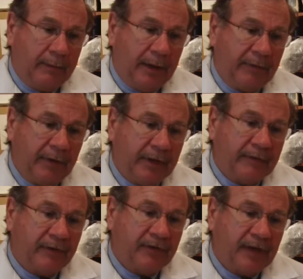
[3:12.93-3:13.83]
pain
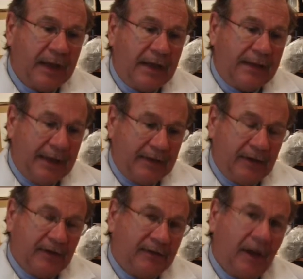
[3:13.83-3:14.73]
relievers, that
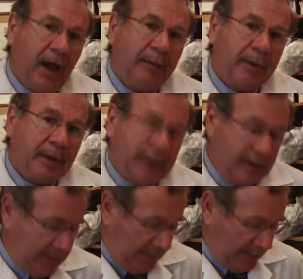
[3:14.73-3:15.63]
this
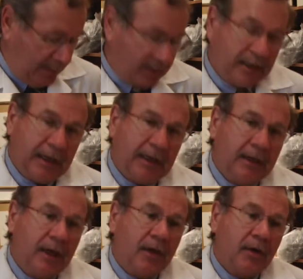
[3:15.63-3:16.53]
topically
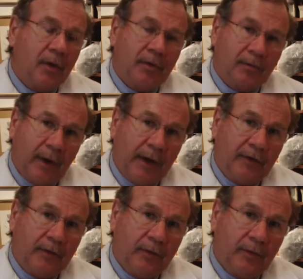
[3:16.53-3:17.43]
skin goes
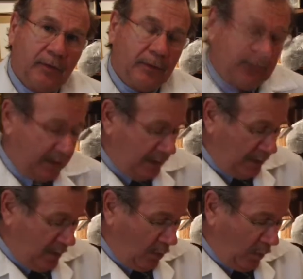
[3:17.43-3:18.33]
right to
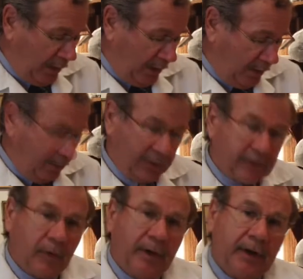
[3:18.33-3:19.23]
where the
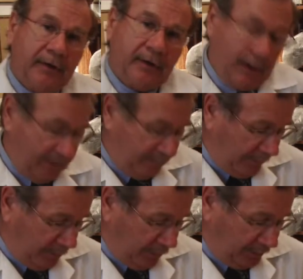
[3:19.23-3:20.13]
soreness of
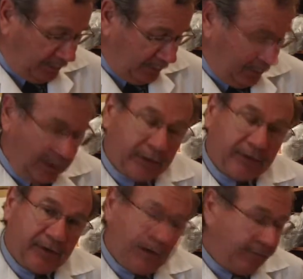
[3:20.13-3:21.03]
the person that
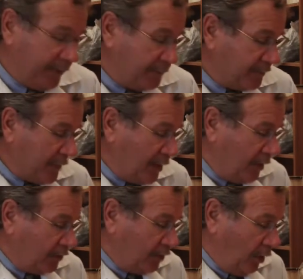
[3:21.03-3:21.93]
they're suffering.
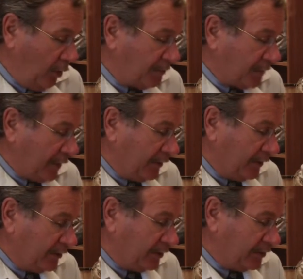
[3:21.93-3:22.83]
So
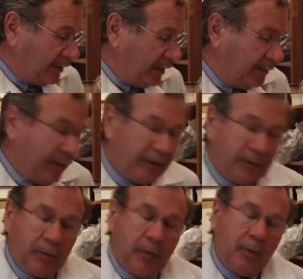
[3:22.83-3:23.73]
this can be a
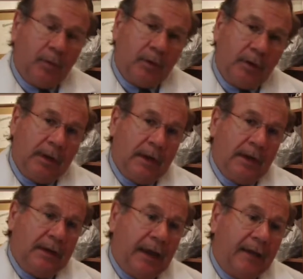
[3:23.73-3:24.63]
tool
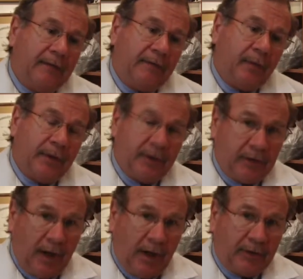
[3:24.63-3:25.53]
that for the
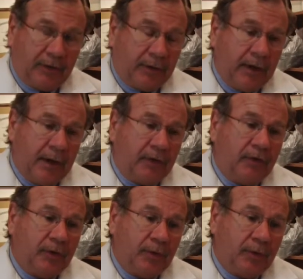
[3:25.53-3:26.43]
doctor
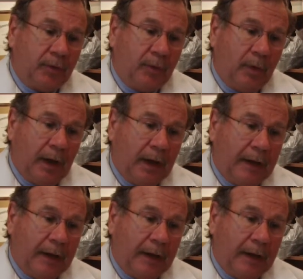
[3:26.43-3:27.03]
to